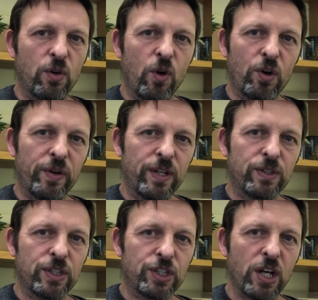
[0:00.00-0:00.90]
Corkery
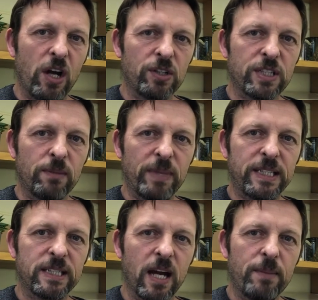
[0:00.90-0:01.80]
used to chant at
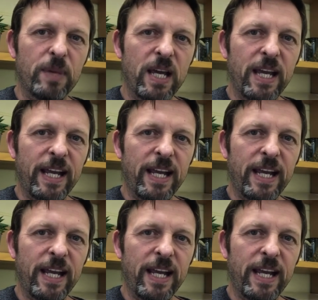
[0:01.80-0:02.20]
bedtime,